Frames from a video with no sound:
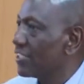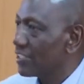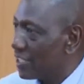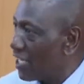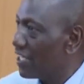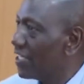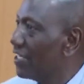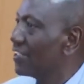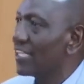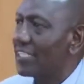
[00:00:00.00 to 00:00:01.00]
the sand
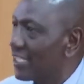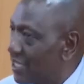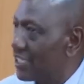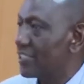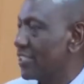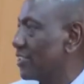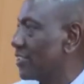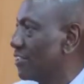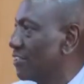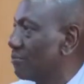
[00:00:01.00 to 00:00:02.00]
that doesn't exist,